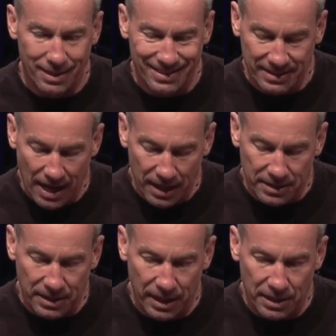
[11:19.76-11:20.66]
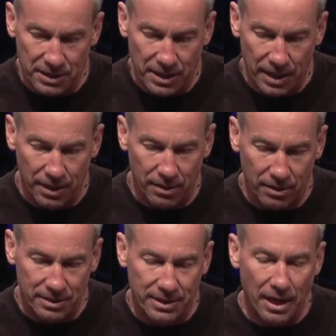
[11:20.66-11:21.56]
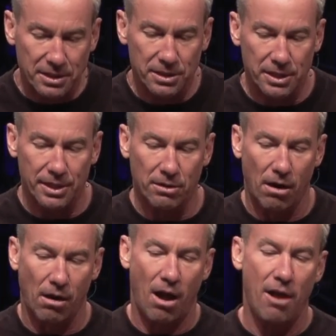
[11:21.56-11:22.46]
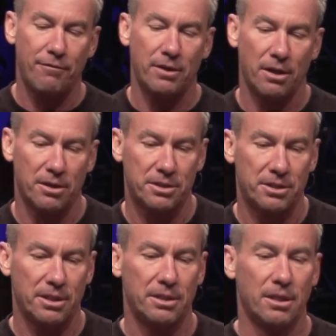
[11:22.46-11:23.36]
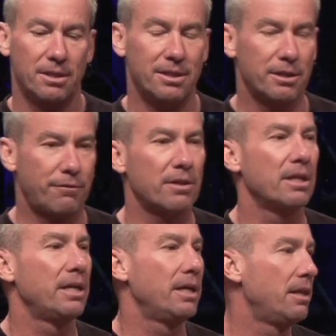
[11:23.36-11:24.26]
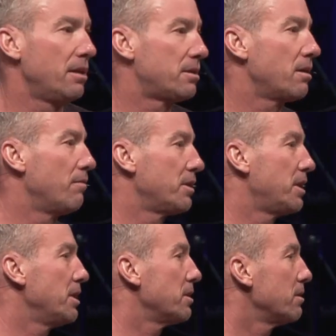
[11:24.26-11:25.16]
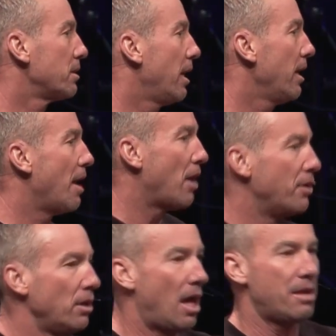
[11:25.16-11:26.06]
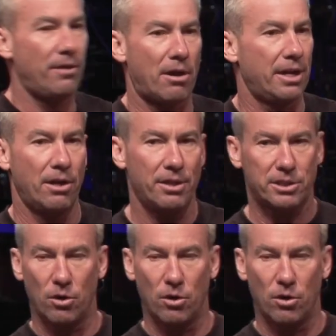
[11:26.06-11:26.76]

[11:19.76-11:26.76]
Sex and gender. Sex and gender are often understood differently in this conversation, okay? I know a lot of you already know this,